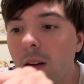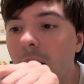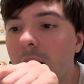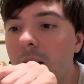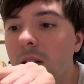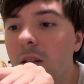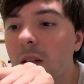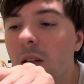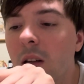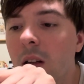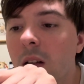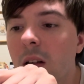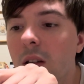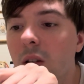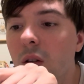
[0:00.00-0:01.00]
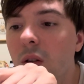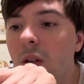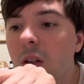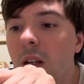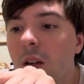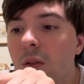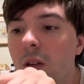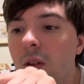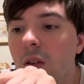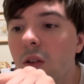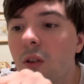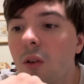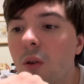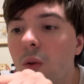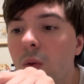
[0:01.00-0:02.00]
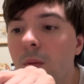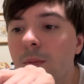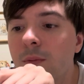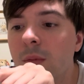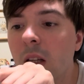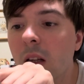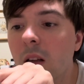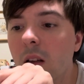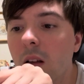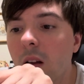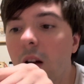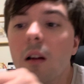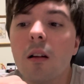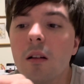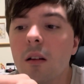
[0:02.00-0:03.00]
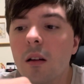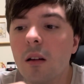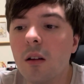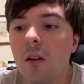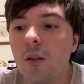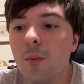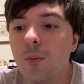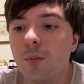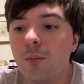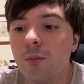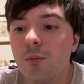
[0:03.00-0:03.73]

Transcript: and you could even do, and